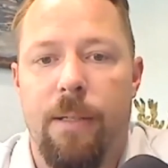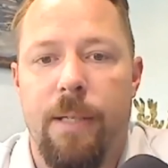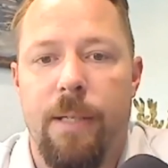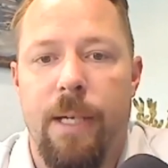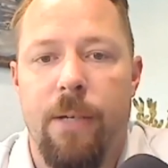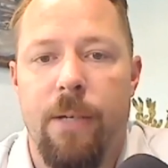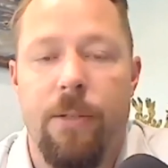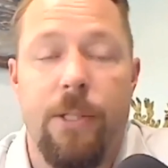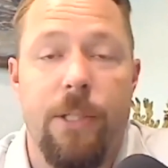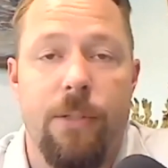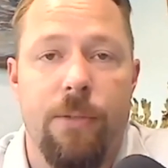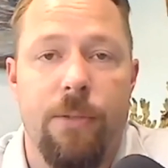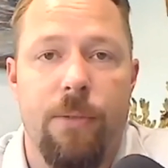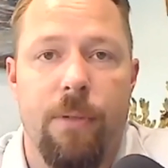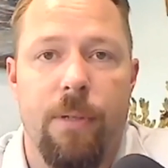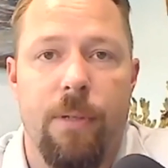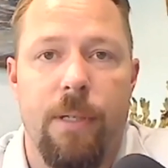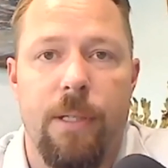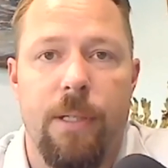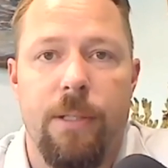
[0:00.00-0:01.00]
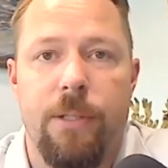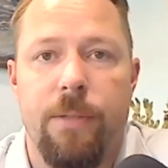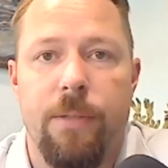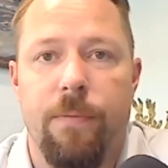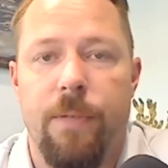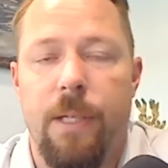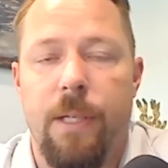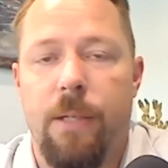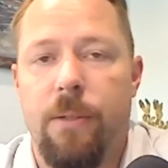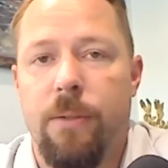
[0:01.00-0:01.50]
energy storage,
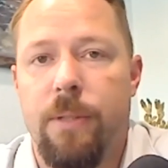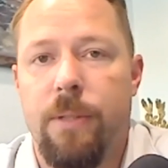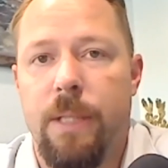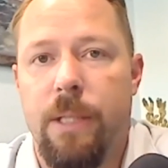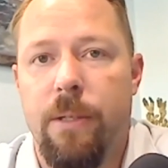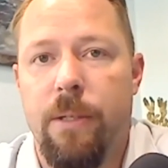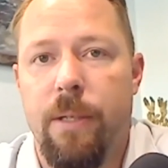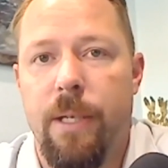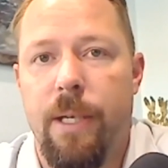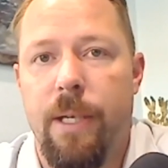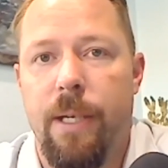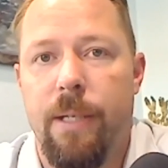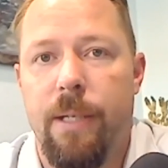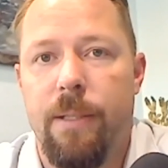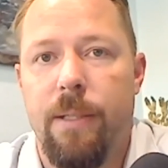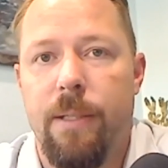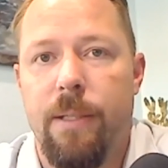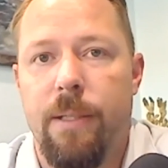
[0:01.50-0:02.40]
vehicle to grid,